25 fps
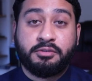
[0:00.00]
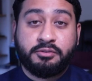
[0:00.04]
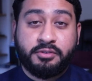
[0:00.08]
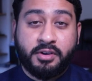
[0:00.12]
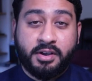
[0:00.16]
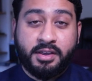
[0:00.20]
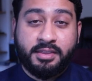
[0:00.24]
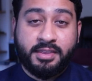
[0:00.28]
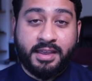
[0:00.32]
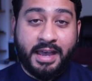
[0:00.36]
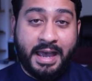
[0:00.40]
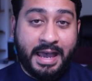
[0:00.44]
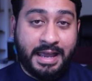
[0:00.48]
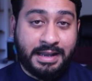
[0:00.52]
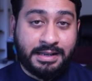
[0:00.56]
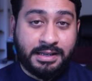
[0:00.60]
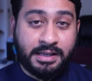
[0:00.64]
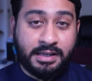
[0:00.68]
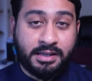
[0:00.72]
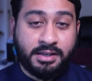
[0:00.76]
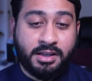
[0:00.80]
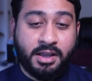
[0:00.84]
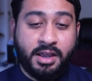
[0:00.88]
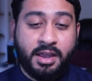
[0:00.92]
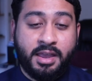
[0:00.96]
further
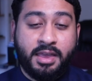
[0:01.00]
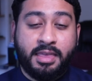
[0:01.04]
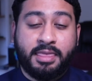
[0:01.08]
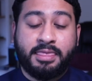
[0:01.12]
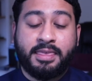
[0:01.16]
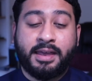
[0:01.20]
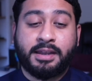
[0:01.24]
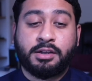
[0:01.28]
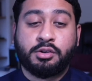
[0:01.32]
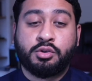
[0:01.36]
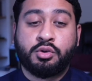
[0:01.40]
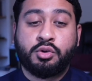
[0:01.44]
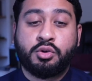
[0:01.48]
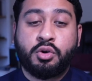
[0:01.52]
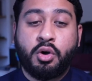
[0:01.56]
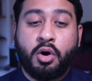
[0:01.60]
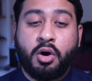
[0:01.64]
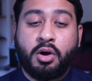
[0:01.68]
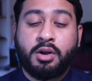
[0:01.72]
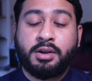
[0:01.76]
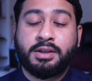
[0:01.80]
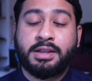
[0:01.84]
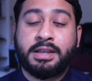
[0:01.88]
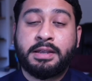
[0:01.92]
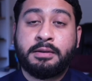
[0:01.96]
added that
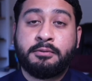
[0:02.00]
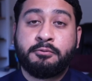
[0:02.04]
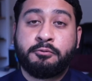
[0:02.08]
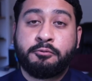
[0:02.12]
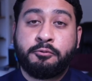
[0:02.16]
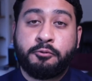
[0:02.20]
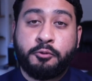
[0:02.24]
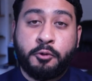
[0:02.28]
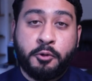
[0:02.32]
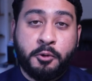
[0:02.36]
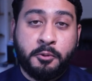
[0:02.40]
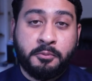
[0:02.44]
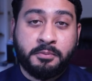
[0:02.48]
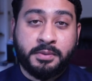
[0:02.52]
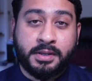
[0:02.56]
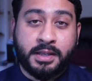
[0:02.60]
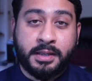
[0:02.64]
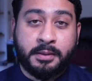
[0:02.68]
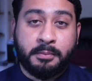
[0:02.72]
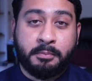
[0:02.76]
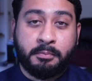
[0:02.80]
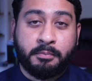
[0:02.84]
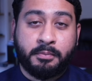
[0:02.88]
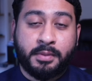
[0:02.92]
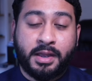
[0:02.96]
God informed
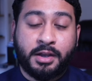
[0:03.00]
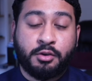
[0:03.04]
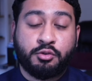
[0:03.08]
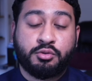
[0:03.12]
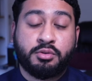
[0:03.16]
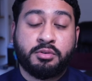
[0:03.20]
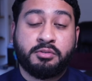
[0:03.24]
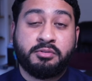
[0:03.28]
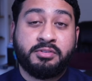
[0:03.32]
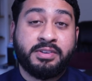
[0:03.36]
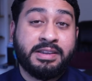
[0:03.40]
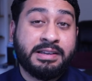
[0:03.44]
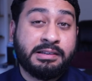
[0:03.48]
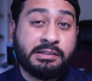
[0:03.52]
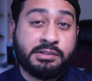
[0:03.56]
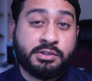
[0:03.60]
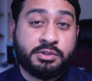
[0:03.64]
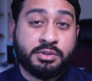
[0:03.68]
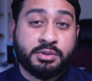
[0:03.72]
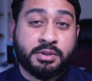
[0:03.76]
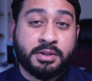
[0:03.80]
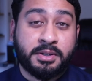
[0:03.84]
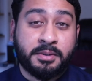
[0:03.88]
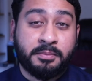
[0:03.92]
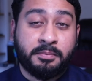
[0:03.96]
him and revealed
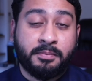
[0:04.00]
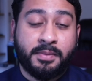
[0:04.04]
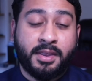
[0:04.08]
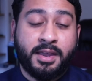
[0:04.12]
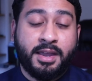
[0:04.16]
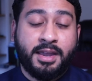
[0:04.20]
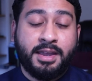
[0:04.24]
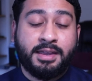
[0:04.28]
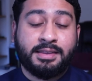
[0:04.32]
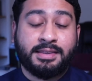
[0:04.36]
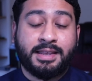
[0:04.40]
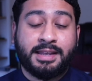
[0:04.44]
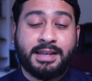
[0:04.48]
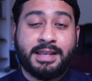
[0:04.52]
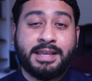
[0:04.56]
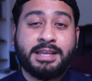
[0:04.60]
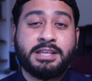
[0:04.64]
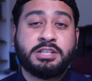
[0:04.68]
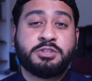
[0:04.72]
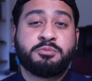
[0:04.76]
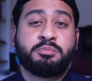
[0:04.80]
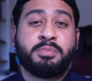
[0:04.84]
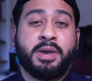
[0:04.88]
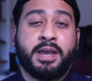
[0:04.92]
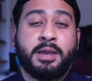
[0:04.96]
to him that
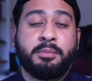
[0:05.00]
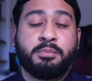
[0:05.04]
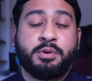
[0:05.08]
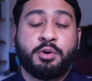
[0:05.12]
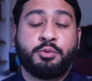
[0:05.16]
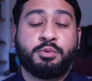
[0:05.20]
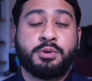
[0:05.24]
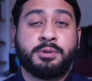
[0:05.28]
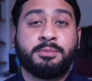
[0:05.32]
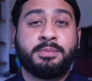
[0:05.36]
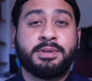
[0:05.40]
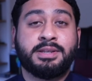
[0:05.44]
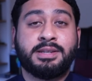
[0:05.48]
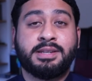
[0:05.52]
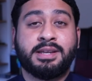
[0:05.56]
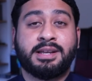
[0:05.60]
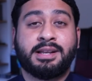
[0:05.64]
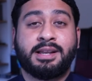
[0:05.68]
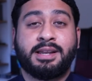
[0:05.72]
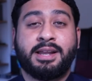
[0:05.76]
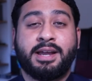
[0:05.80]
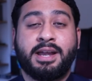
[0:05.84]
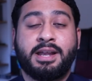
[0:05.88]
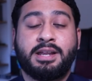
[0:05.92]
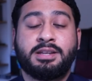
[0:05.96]
his paper would be
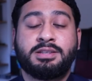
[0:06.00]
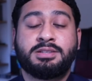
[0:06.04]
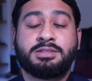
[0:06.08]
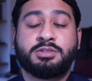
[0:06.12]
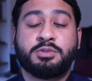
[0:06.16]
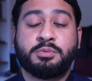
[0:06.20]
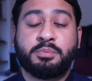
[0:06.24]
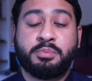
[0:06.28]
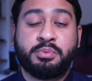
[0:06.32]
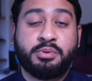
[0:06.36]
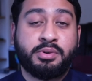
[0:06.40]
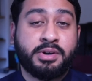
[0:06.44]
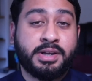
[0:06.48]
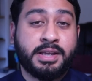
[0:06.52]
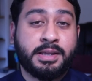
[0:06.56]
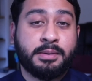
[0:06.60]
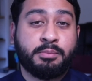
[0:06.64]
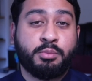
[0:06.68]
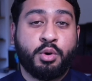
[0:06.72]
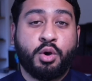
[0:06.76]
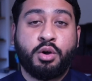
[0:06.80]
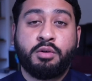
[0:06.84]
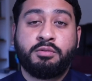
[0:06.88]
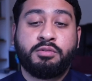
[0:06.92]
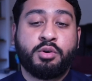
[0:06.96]
declared supreme
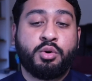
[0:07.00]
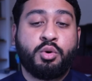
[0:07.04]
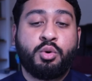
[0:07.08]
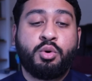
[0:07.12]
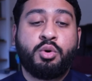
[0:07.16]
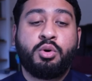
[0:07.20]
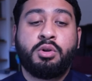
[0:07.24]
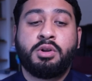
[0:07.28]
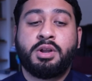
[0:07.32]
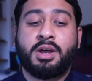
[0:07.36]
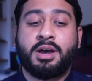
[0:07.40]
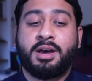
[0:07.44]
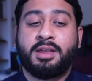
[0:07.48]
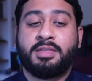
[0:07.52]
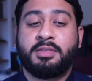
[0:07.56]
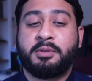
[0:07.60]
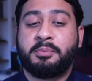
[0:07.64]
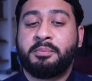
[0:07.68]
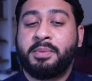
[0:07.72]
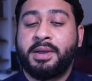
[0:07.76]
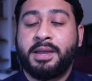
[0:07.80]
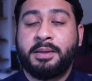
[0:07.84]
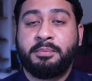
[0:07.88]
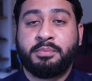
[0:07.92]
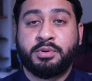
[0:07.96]
over all other
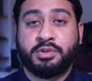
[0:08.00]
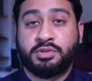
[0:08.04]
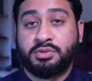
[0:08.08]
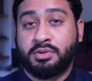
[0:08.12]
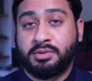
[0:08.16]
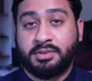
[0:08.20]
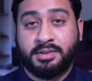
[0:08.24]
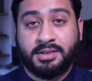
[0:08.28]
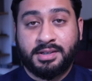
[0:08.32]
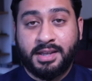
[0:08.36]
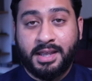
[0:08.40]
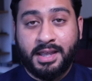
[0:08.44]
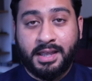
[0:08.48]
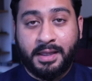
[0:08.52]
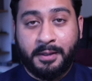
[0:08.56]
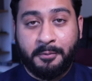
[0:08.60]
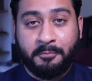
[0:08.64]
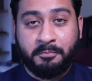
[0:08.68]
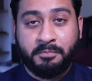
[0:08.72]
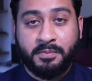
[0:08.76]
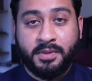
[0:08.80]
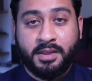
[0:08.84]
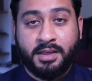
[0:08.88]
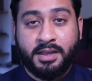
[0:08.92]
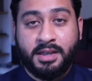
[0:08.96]
papers on the day.
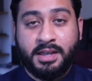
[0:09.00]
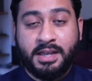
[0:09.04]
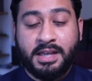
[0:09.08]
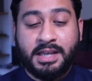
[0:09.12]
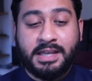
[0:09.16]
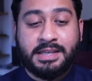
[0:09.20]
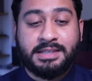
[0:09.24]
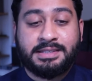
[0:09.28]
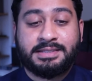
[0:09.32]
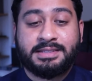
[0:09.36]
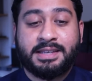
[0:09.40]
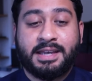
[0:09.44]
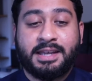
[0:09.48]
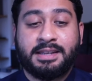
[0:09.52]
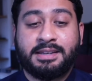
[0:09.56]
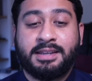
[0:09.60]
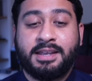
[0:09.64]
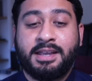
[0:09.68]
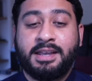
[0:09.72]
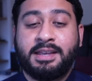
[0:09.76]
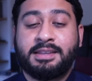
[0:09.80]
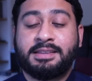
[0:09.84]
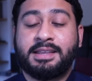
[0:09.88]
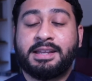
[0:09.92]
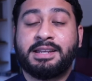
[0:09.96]
He said
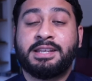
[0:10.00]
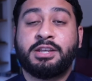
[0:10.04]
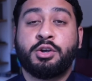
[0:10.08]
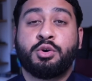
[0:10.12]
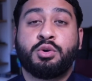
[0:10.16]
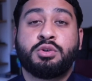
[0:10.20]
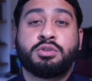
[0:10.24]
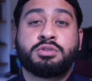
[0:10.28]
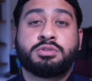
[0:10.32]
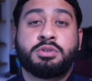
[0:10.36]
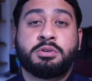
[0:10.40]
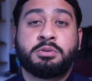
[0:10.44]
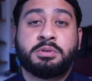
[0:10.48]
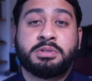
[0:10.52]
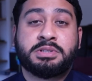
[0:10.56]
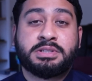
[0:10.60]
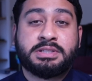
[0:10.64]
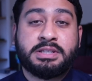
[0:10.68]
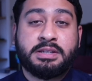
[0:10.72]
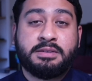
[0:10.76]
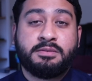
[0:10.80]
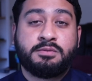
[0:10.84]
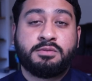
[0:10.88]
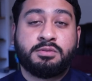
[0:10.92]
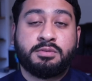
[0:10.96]
that he also
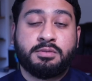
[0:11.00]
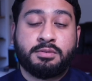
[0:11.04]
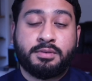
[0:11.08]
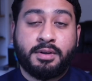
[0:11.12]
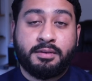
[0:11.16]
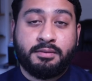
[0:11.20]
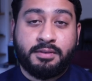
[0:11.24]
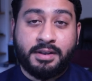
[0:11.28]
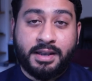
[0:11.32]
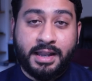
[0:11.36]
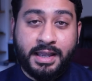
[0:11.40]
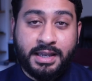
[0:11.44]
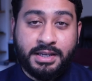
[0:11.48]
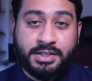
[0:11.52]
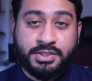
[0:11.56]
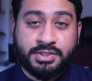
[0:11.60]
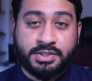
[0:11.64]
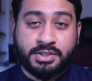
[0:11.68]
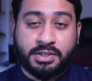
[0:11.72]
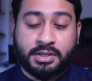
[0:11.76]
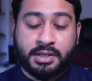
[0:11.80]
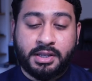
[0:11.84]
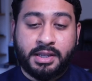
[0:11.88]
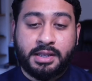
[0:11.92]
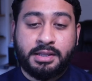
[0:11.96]
received
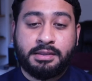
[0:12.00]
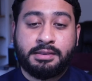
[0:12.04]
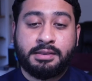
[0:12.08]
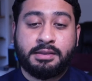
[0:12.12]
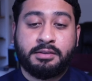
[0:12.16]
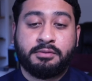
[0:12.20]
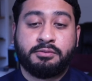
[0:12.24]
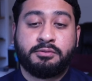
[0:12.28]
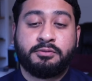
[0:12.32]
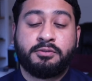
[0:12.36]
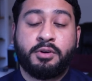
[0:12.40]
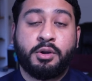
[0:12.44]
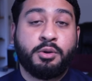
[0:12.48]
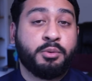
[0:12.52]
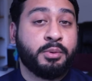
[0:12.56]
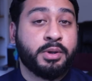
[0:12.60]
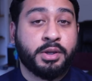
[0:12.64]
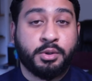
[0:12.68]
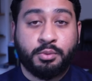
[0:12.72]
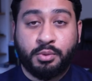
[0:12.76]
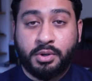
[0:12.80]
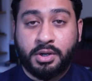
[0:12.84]
revelation in the following